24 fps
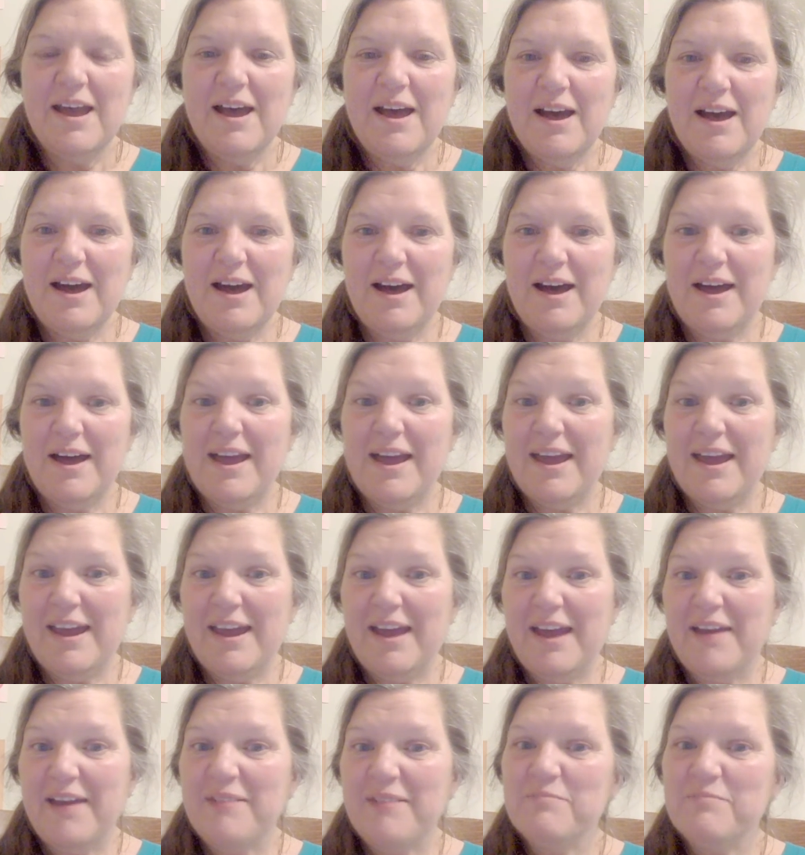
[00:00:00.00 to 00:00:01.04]
And
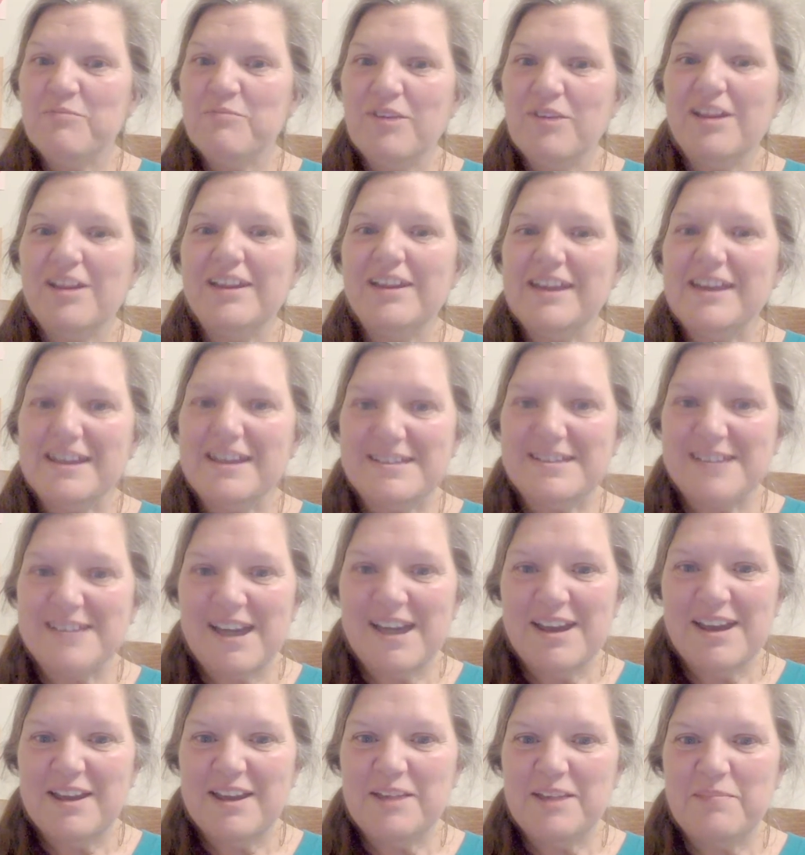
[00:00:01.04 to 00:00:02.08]
I'm really
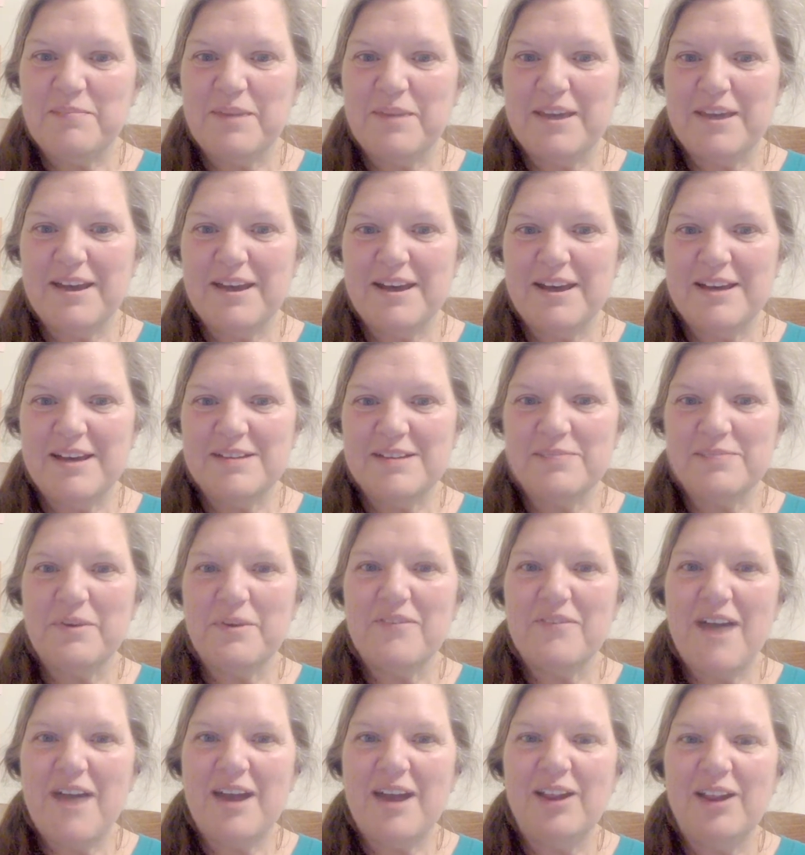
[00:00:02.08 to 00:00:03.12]
excited because
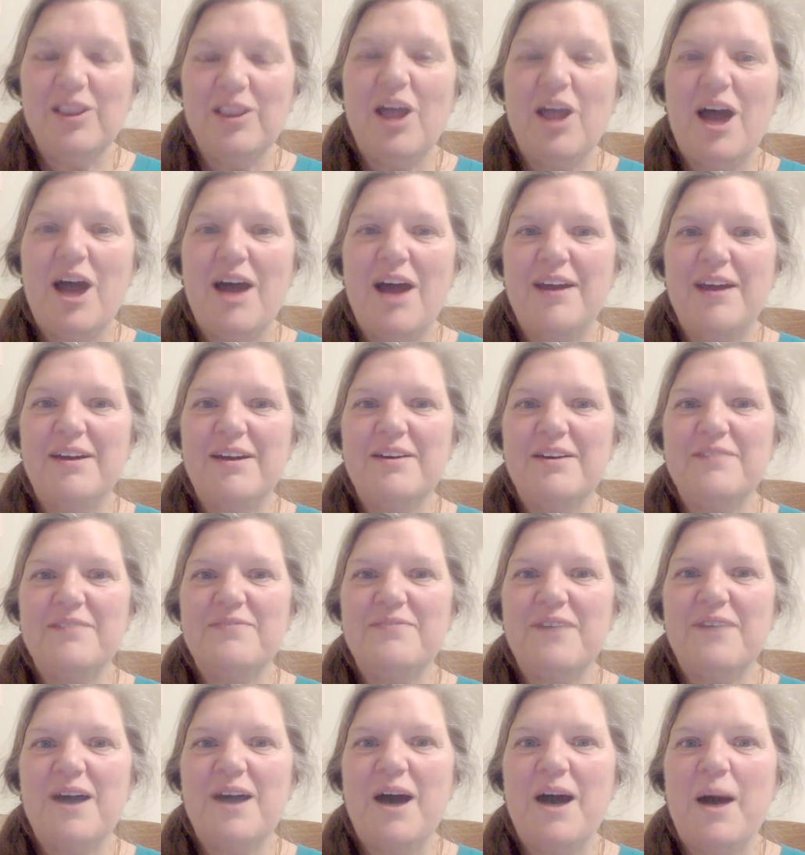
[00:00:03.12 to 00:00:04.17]
we've had a lot
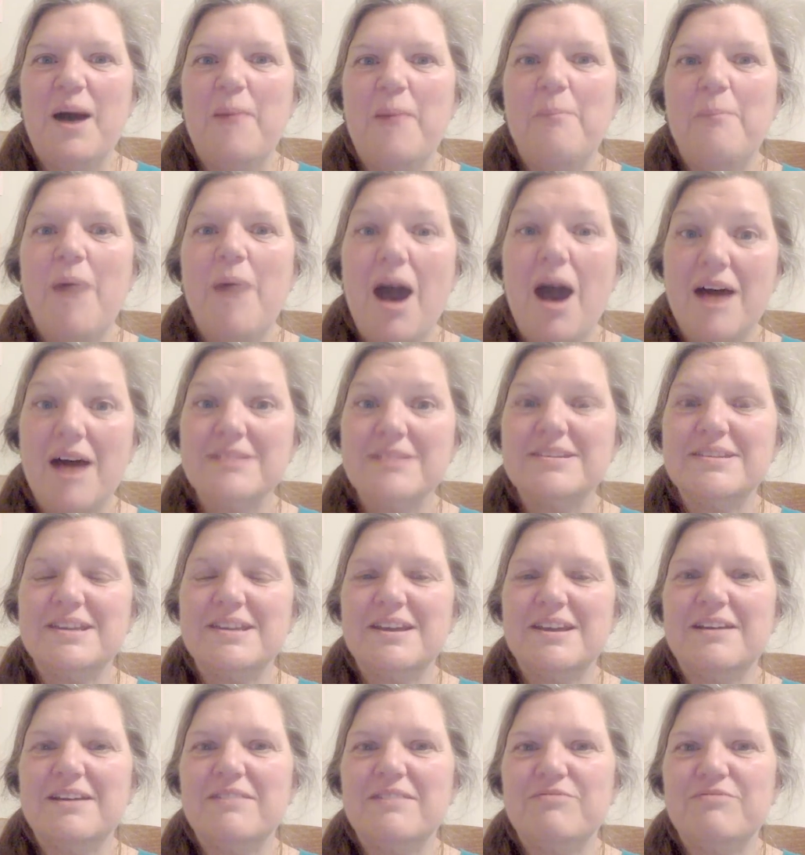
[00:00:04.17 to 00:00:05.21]
of
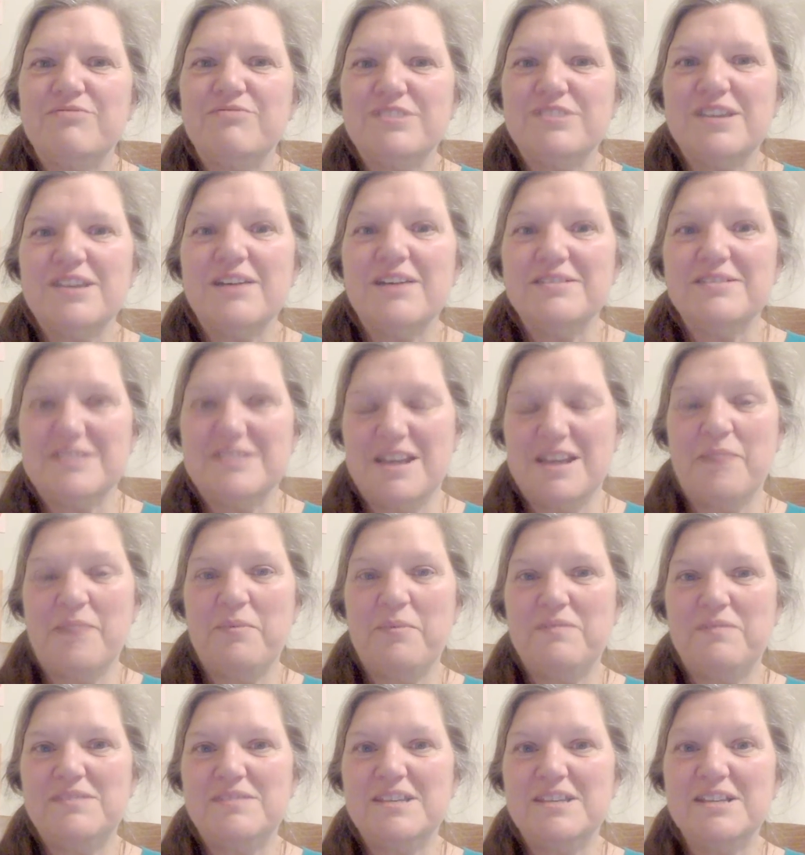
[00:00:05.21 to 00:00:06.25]
positive results that
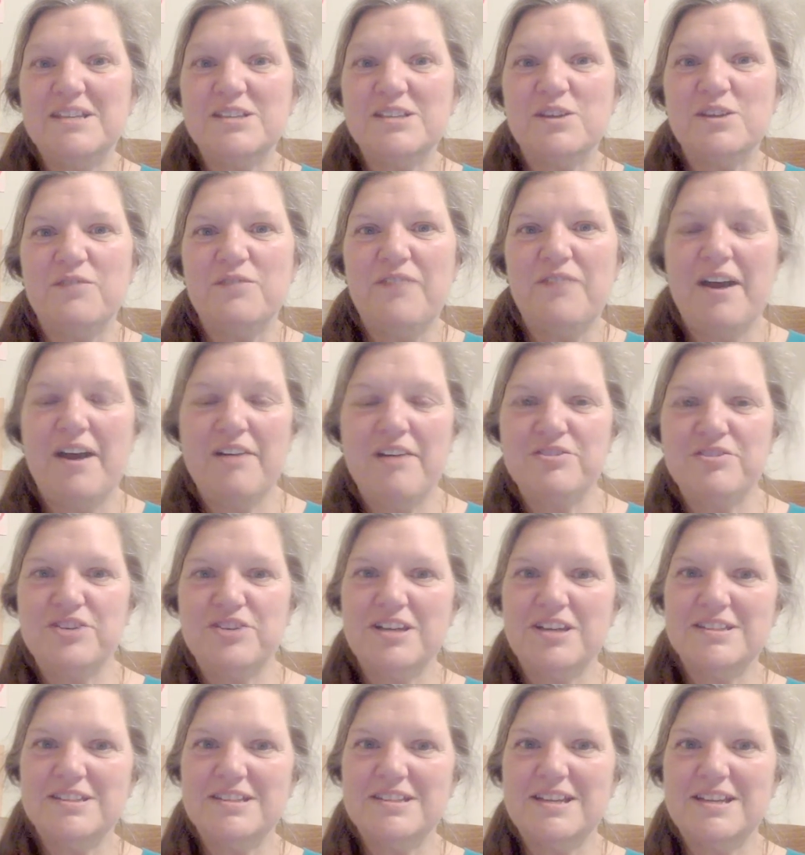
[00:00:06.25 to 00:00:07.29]
we've seen so far
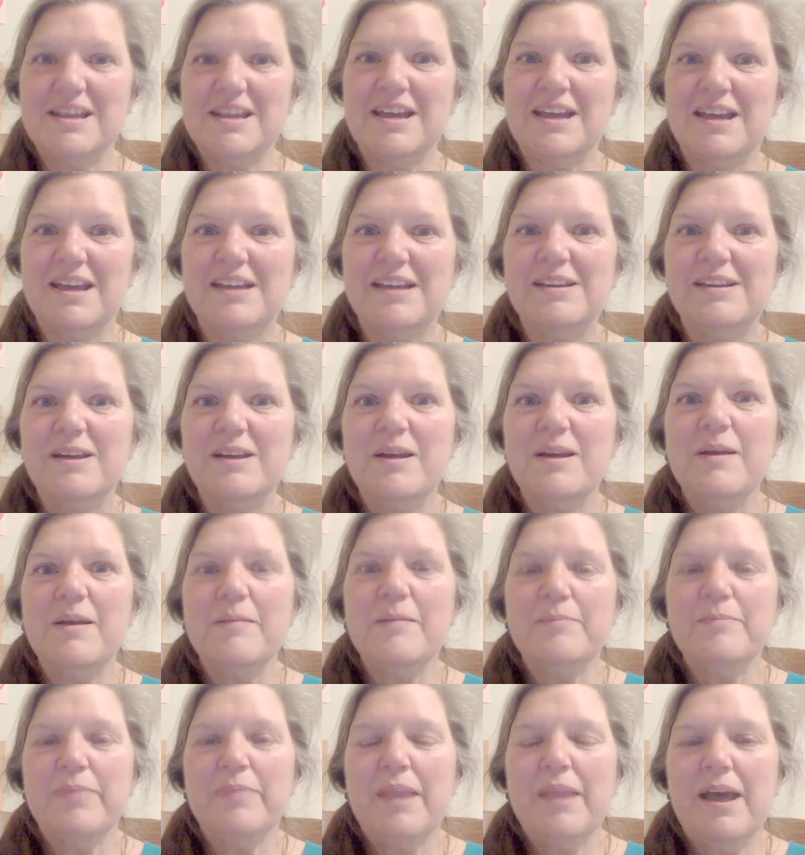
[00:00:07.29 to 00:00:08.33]
just in
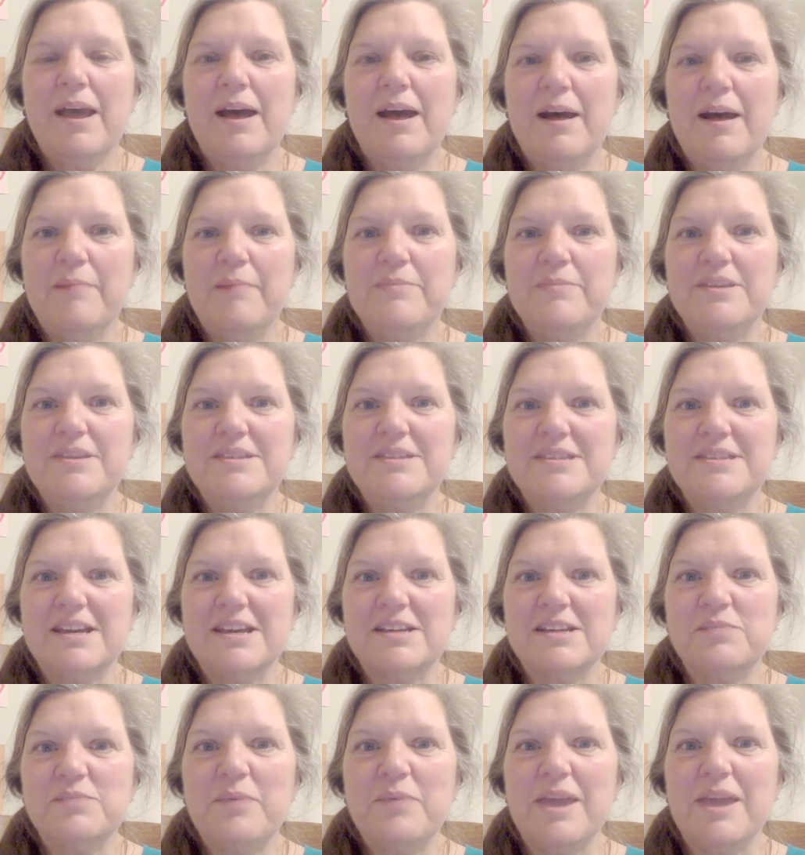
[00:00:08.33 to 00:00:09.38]
this
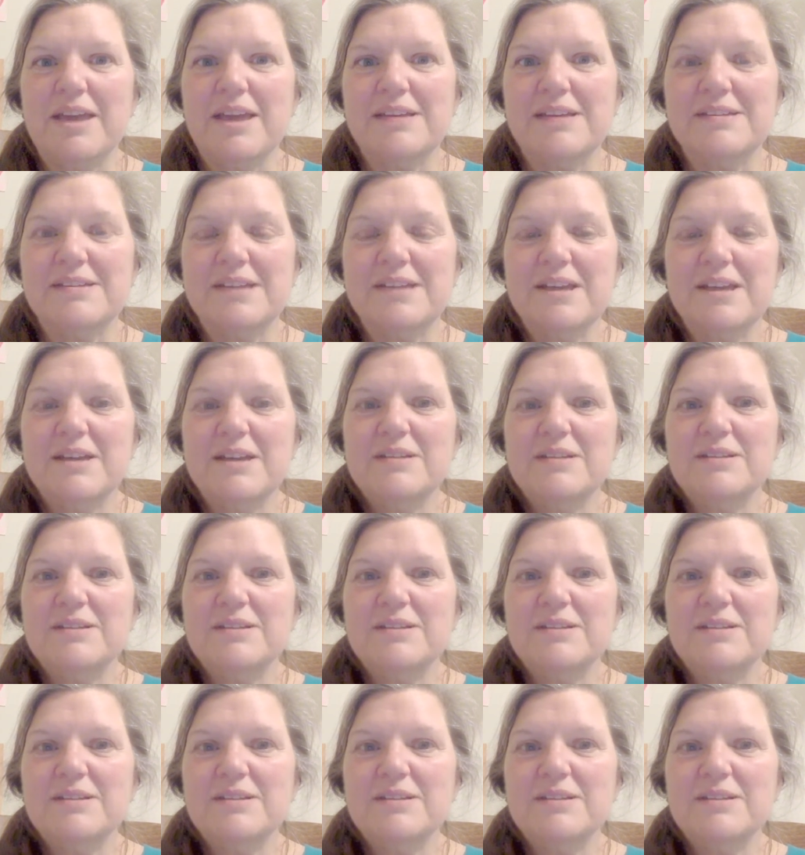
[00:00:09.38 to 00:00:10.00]
6 weeks.